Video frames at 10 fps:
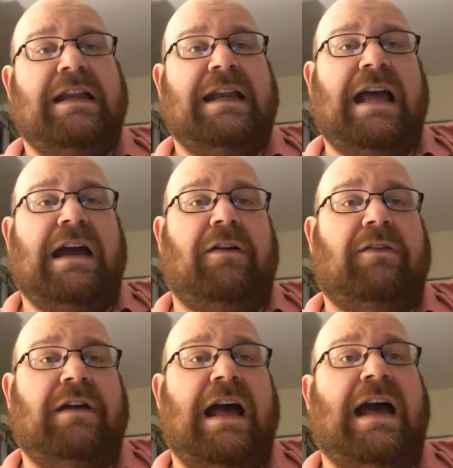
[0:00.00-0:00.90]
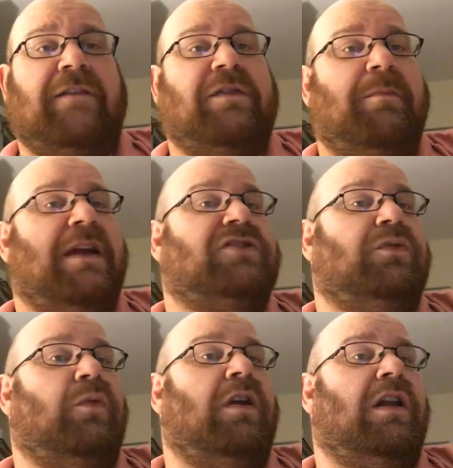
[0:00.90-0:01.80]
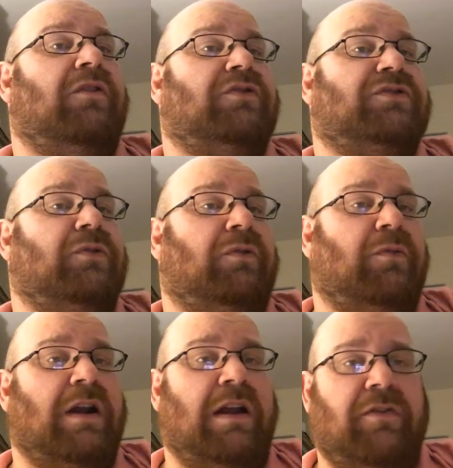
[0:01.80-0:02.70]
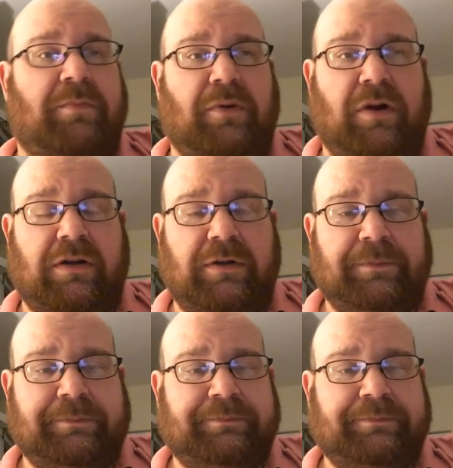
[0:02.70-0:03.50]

Now, I have to mention one other book.